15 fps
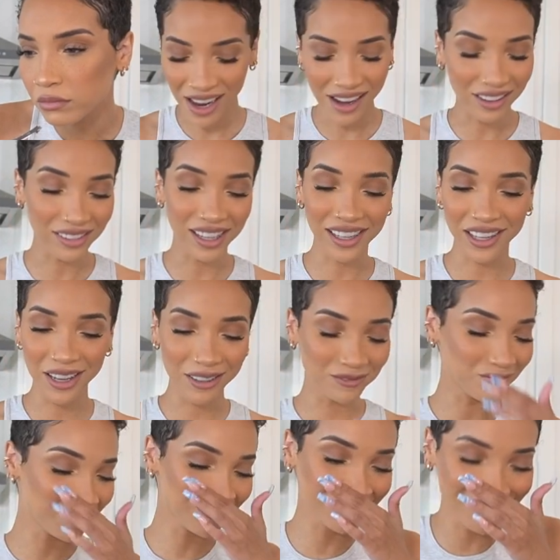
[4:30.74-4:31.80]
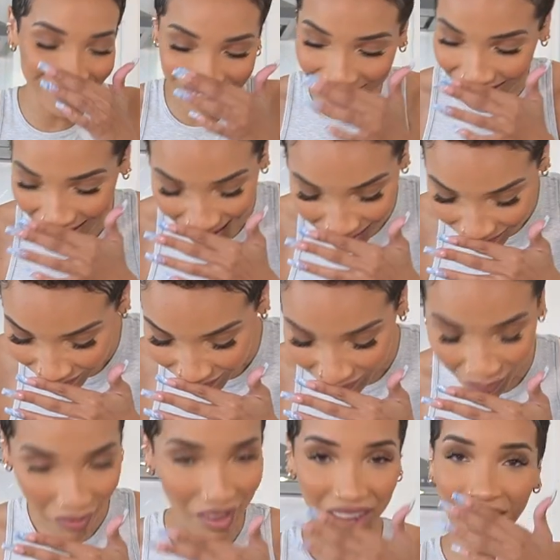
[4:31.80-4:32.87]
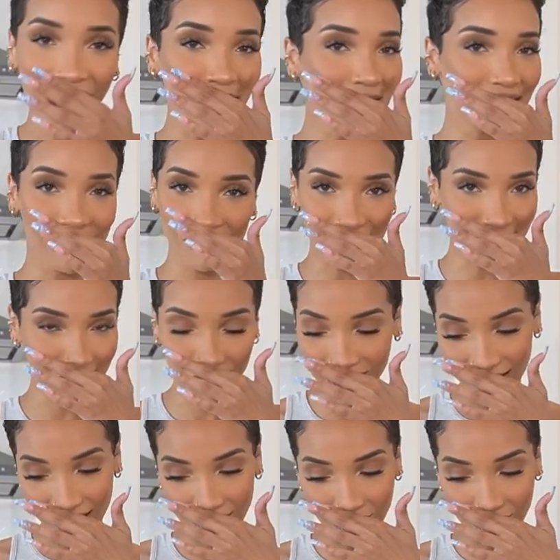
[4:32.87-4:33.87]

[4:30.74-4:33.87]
I don't like it. I wouldn't recommend